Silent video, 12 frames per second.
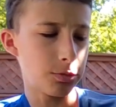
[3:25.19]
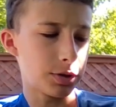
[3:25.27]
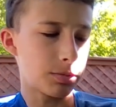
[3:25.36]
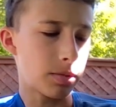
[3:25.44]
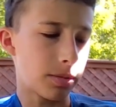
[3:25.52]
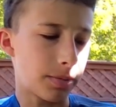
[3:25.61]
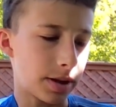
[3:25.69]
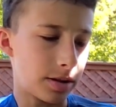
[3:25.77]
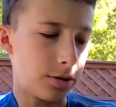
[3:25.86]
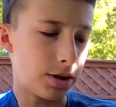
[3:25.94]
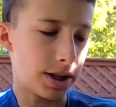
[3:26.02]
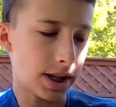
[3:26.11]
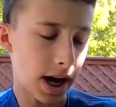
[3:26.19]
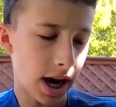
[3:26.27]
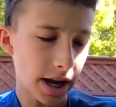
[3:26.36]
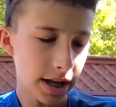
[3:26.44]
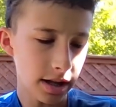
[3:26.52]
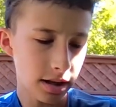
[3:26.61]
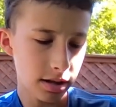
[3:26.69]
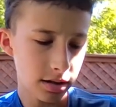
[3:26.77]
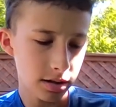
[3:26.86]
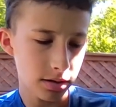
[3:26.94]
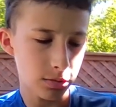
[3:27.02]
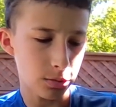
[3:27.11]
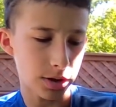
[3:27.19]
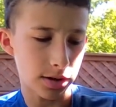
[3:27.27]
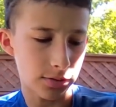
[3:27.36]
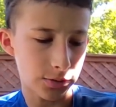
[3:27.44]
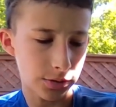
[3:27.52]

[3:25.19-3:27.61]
with the rubber band. You can tie it here.